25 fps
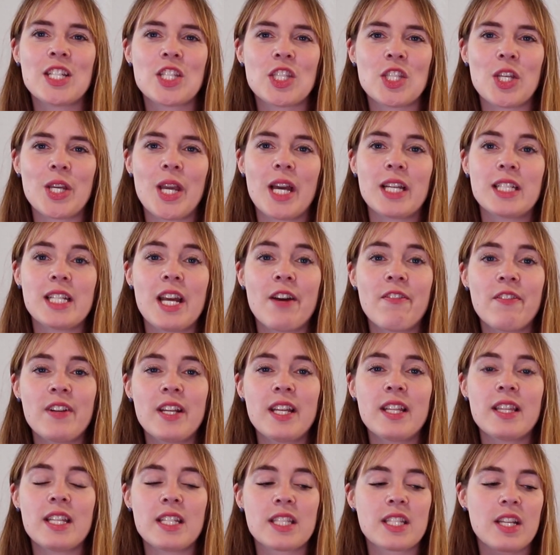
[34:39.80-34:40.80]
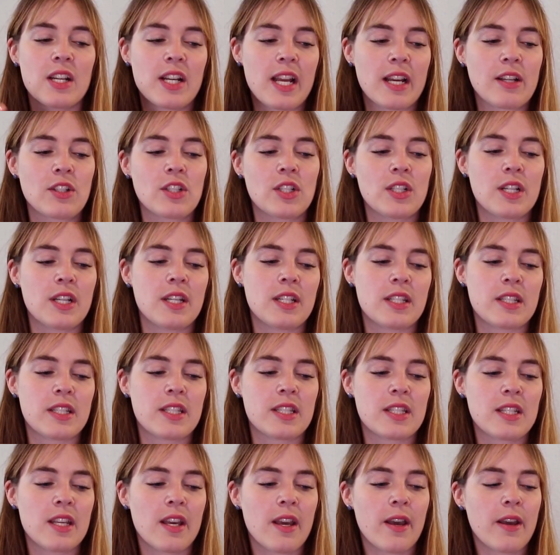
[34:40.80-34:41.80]
So yeah, definitely this collection is
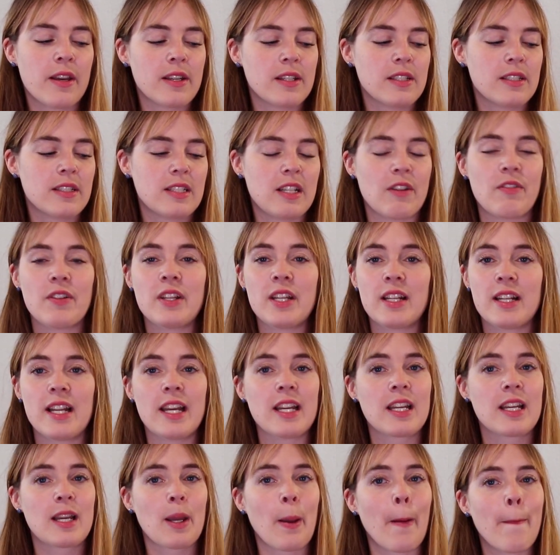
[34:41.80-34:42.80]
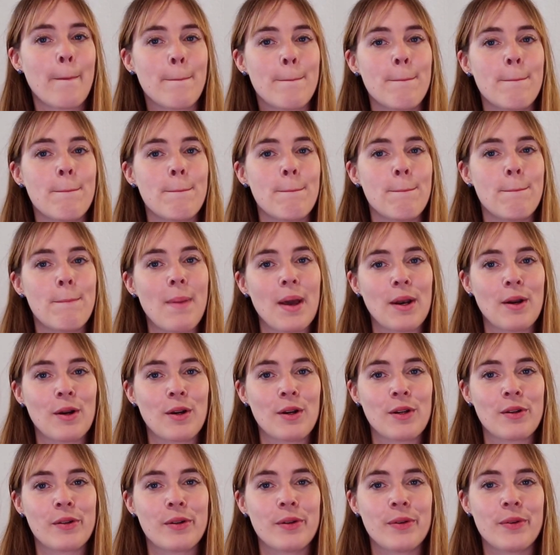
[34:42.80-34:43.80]
definitely
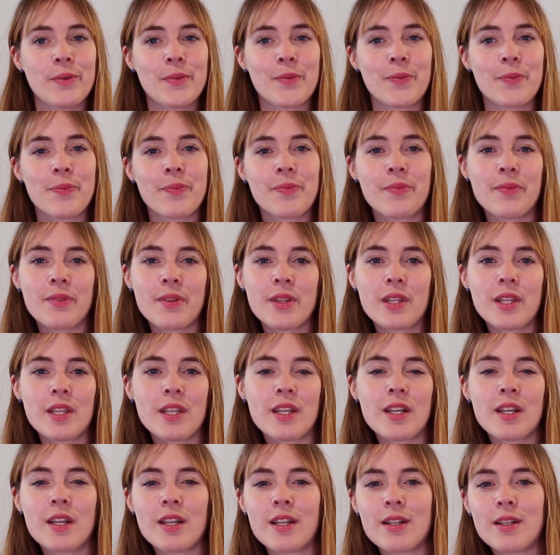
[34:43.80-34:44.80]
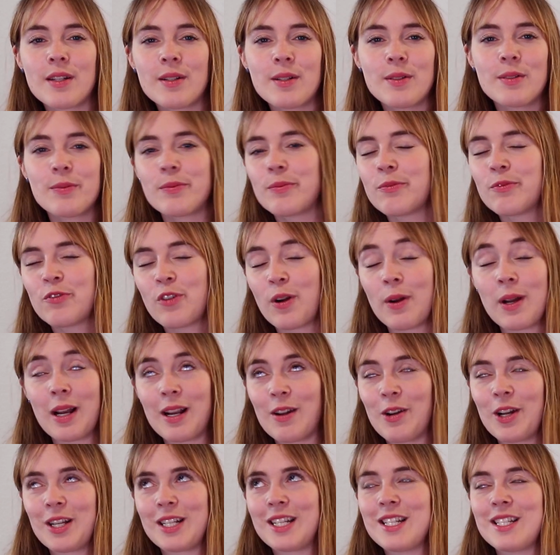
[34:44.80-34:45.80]
better for, or
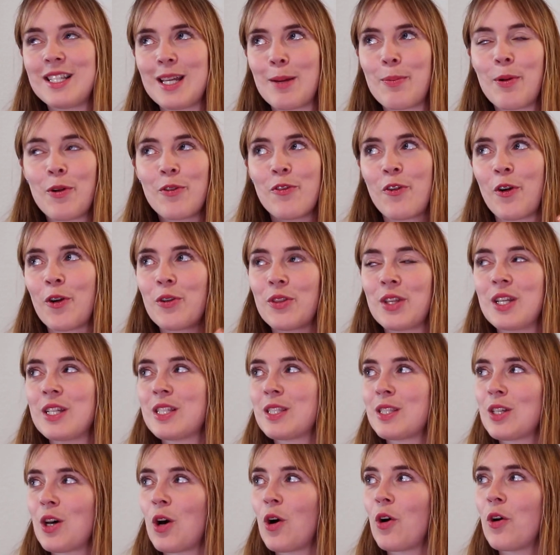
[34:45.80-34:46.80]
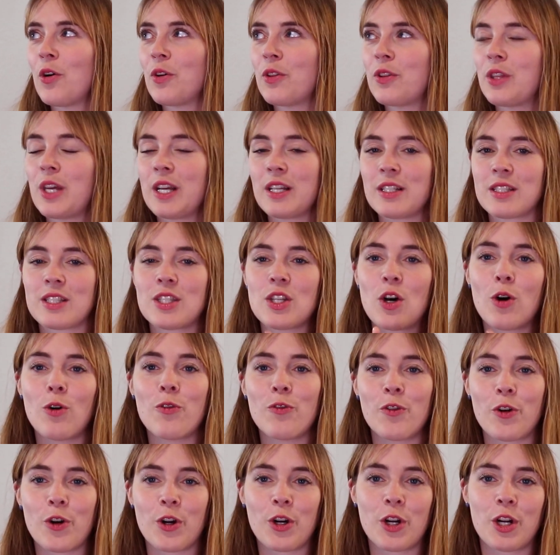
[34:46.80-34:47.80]
at least I prefer these things
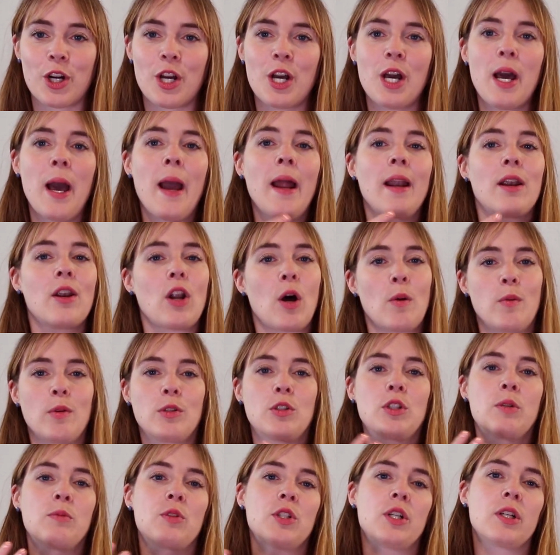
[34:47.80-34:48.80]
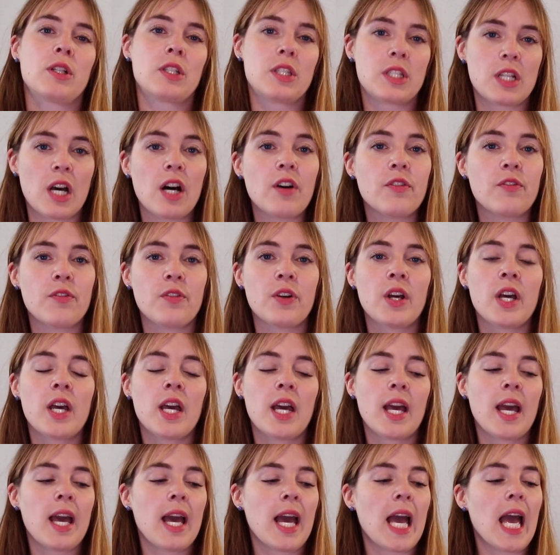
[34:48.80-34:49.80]
over normal Gymshark stuff.
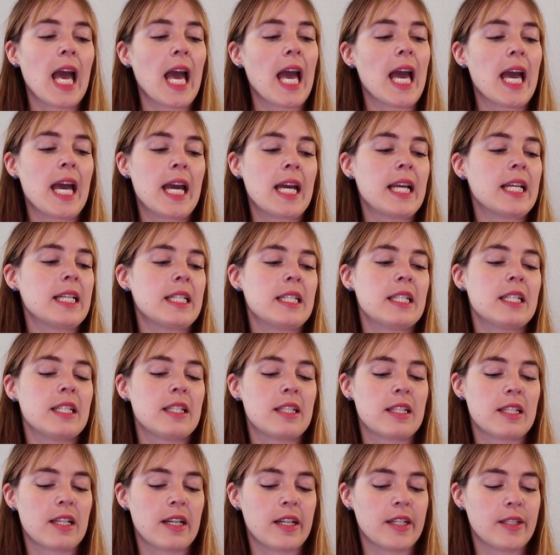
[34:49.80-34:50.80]
And